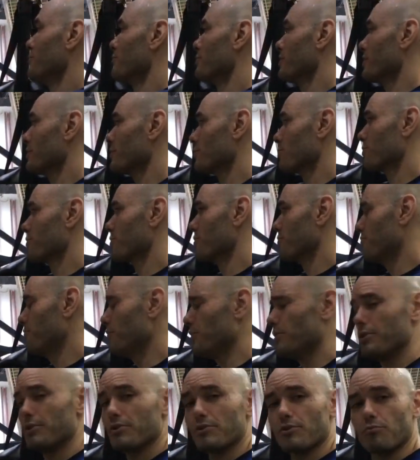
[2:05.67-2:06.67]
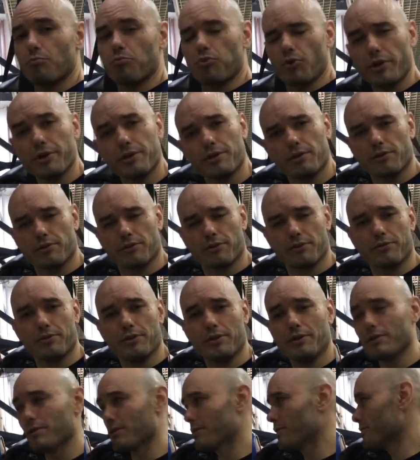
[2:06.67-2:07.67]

get over the fear of breaking the thing,